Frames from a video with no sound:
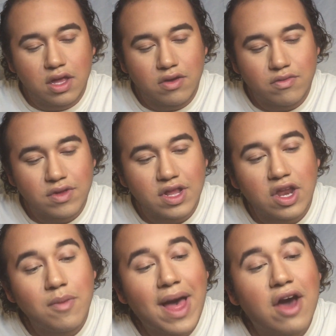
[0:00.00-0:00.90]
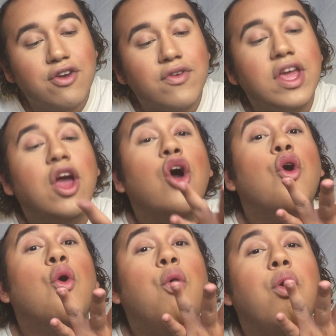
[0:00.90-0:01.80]
It was a little powdery.
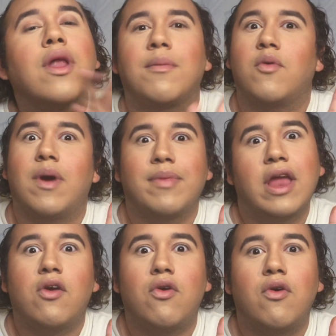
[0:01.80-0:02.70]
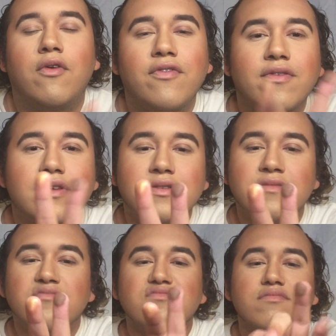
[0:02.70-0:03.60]
Let me wipe that off.
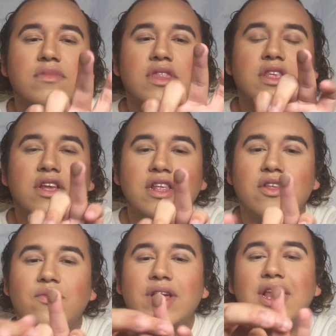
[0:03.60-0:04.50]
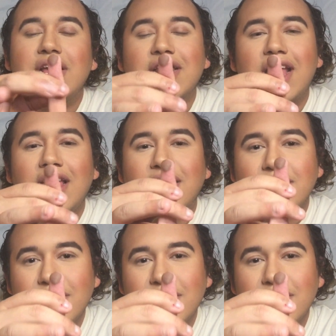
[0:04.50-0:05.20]
So this is what it looks like.